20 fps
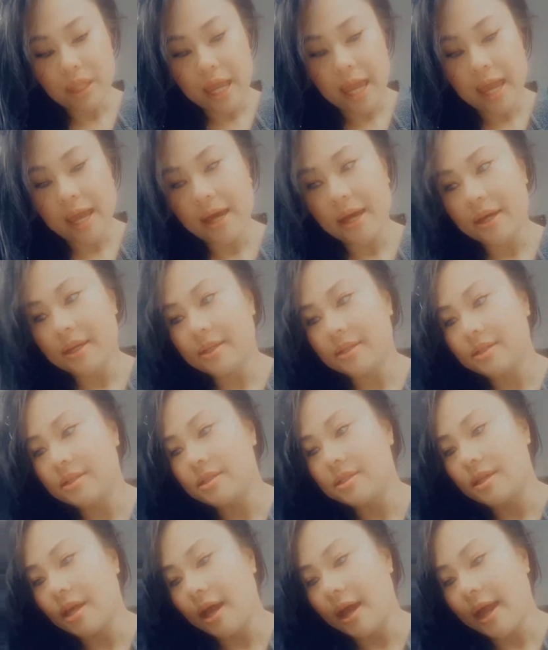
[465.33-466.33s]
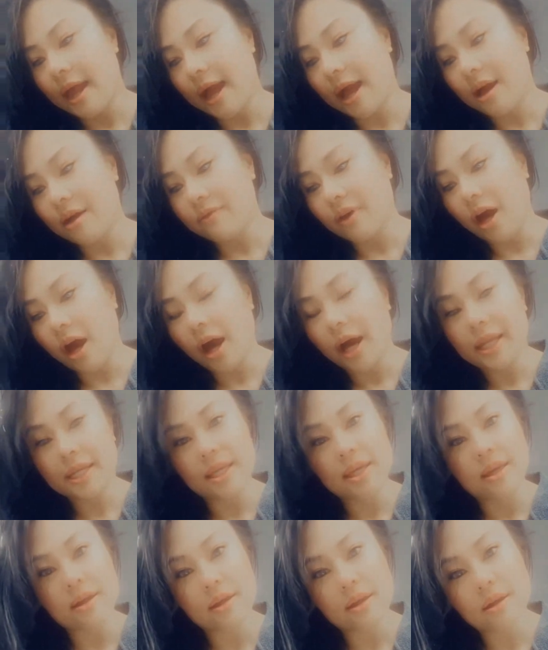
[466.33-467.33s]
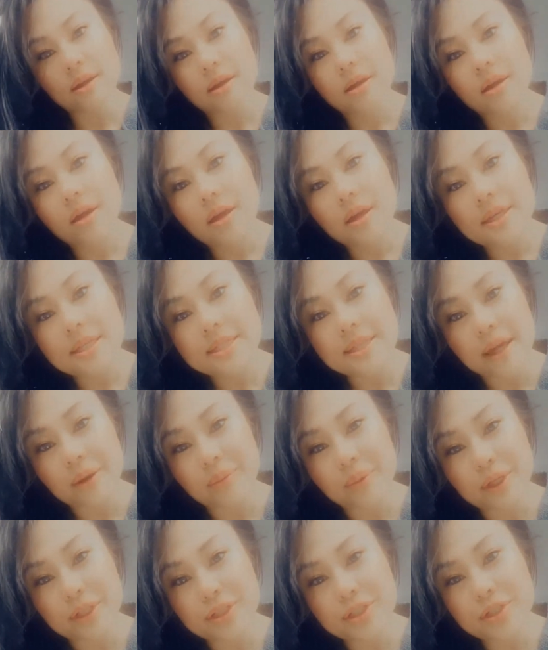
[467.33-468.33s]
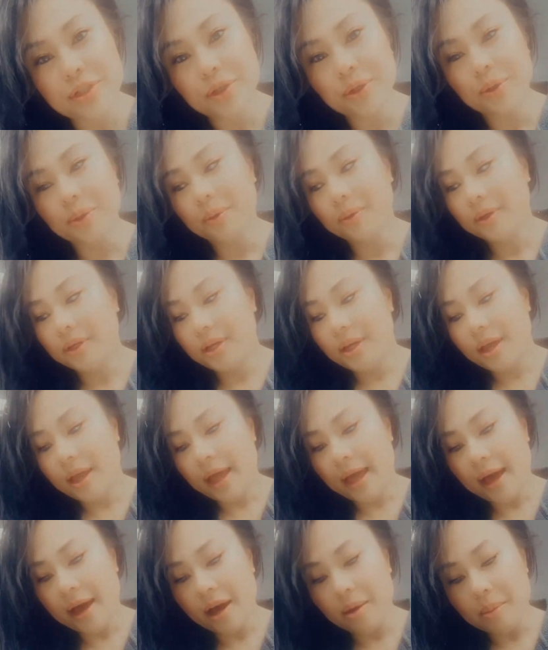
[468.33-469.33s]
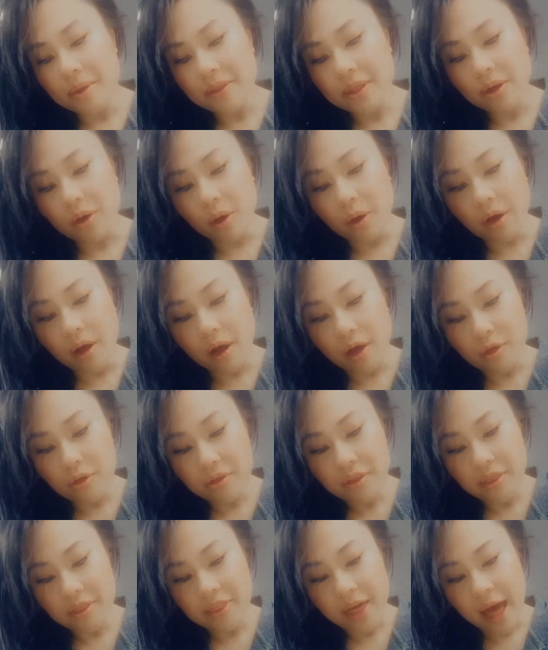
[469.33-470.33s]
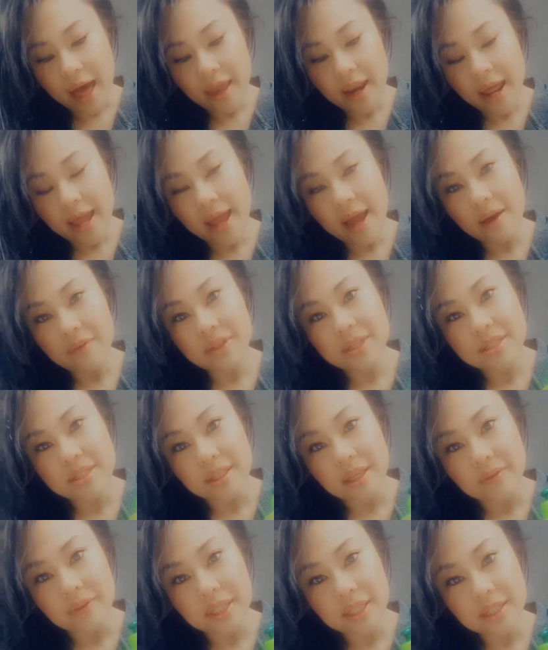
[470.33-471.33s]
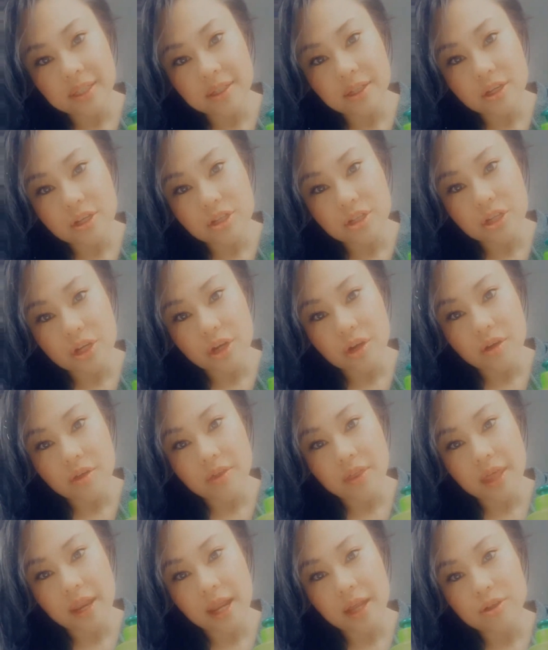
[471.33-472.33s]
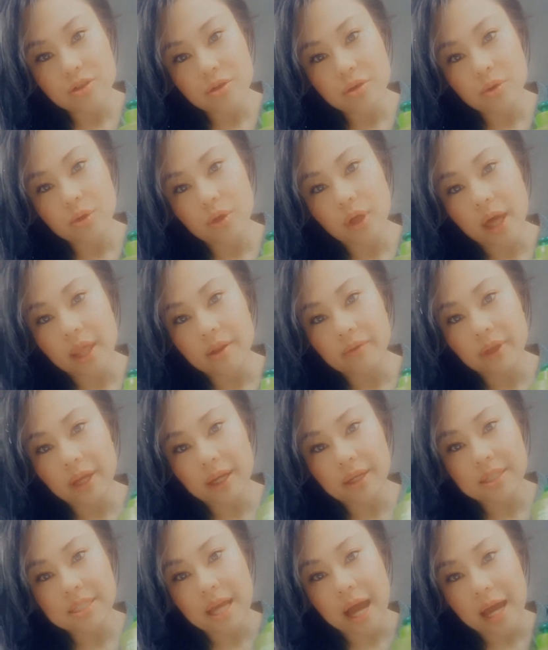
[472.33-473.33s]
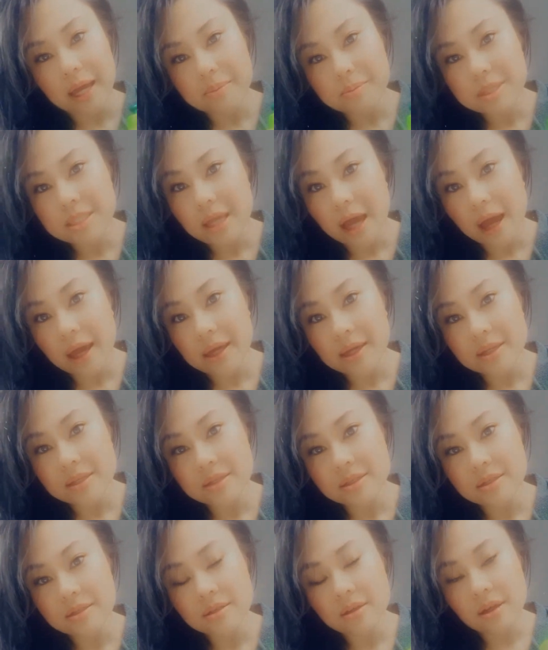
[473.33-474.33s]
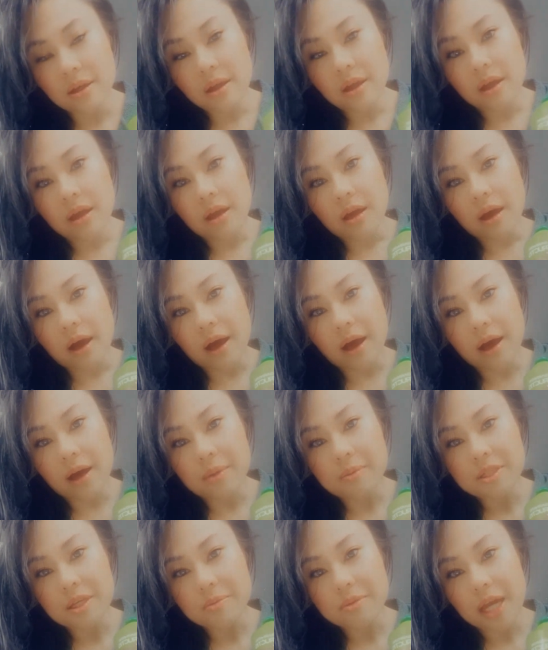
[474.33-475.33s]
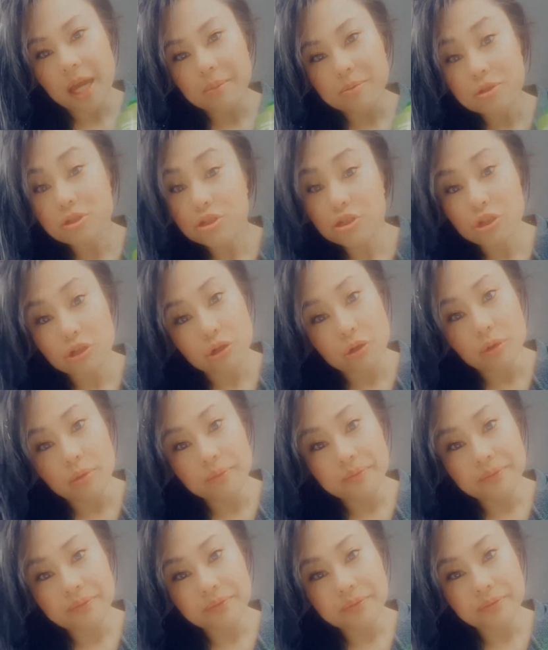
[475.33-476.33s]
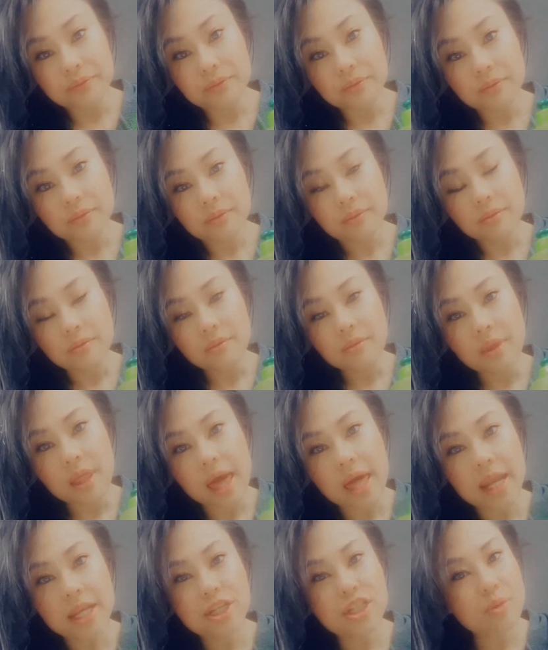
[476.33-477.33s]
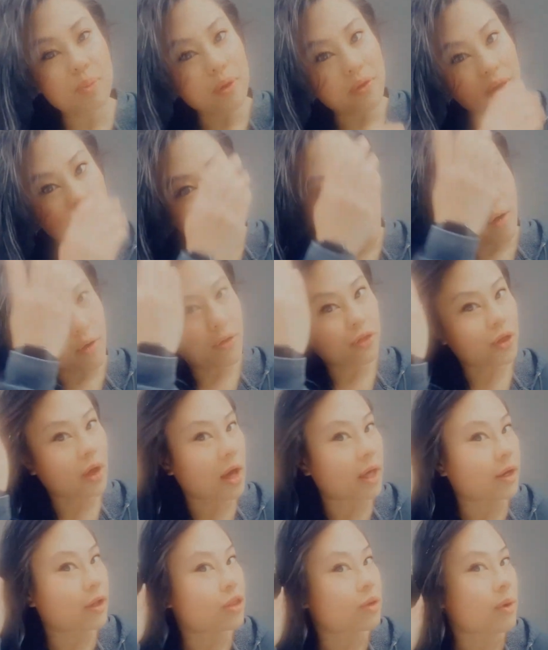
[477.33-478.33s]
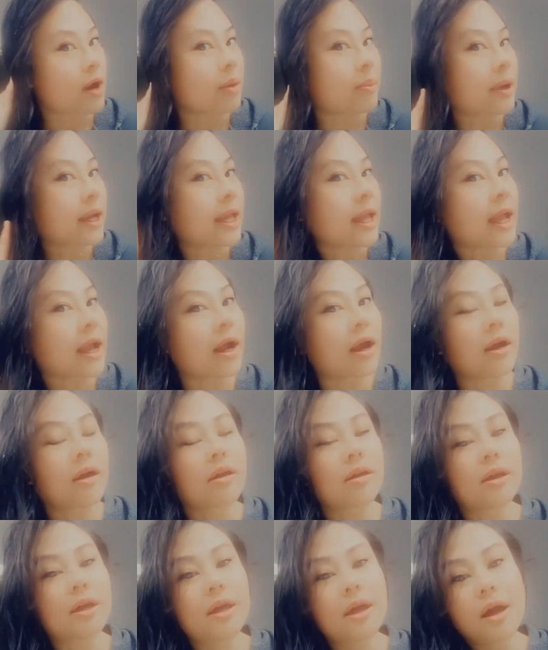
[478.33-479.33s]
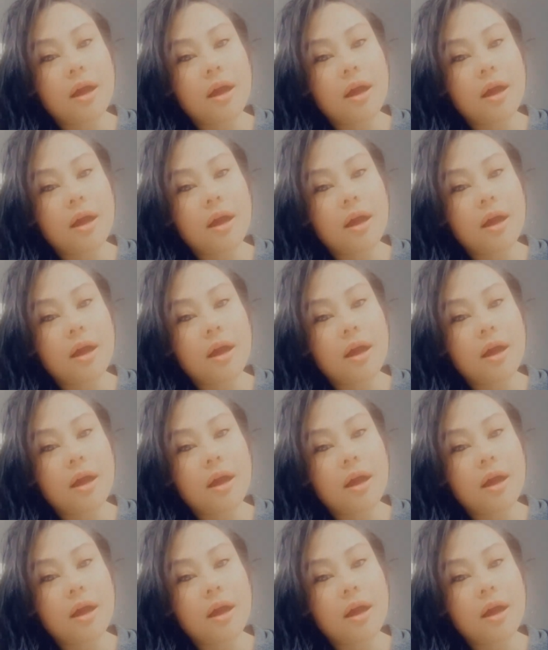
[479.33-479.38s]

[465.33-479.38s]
And I have a honey scent one too. And then other than that, I have this leave-in conditioner that I do kind of like a dime size, sometimes two, and I just put that all kind of throughout my hair.